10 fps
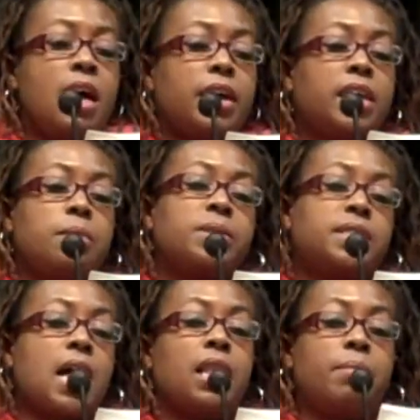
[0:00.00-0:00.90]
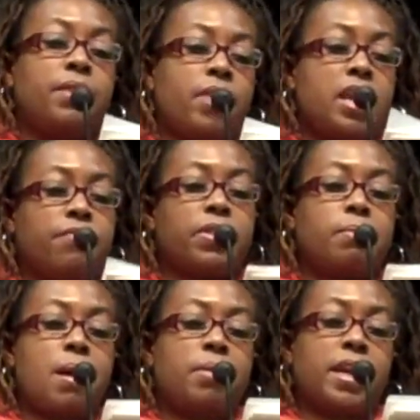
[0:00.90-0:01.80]
Akiba Solomon, writing for the
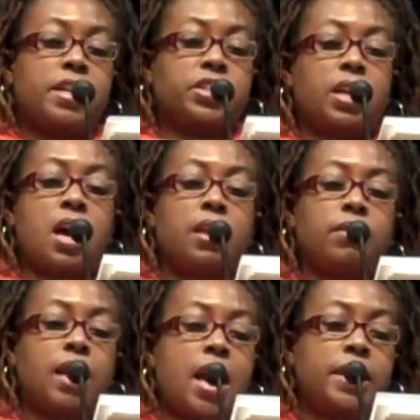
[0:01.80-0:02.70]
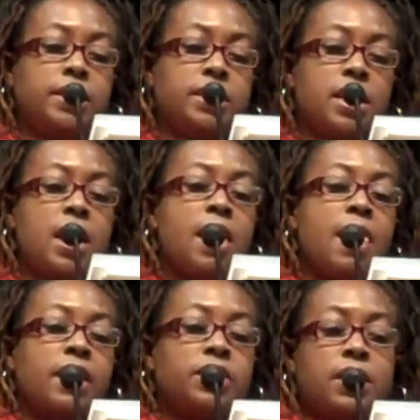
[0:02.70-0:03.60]
publication Color Lines,
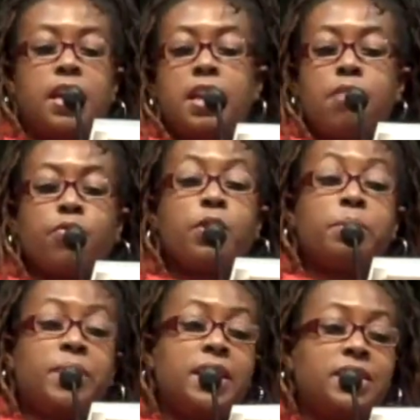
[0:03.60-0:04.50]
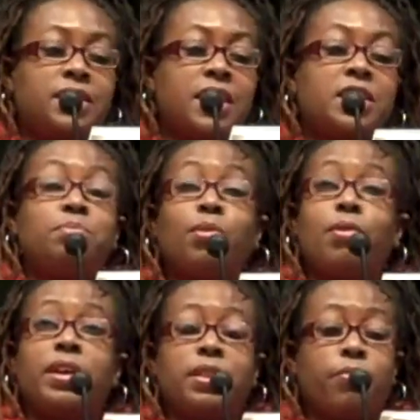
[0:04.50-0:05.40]
wrote a piece
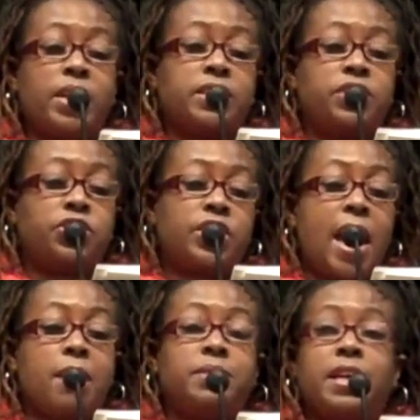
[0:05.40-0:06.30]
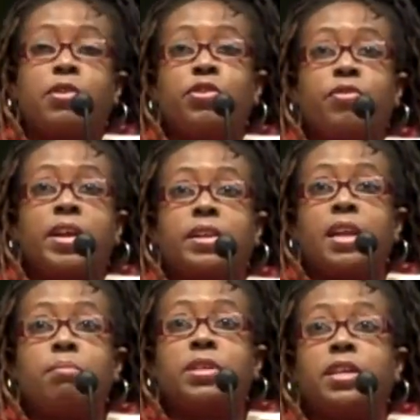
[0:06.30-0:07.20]
exploring the racist jabs that are directed
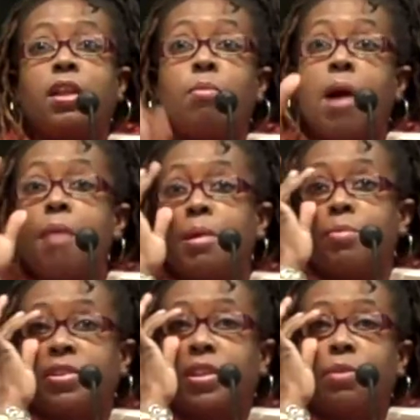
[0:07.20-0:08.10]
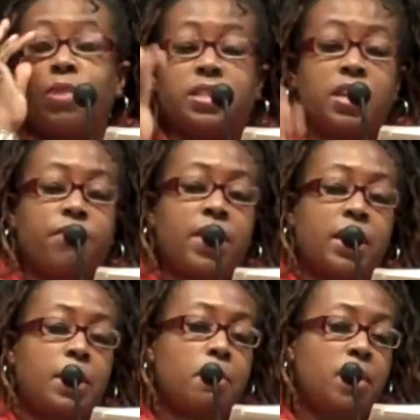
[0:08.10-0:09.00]
at Michelle Obama, particularly ones that you
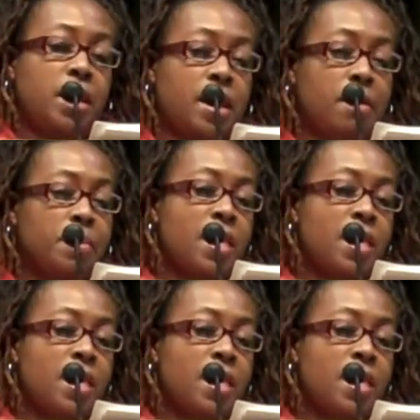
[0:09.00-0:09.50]
find in the media.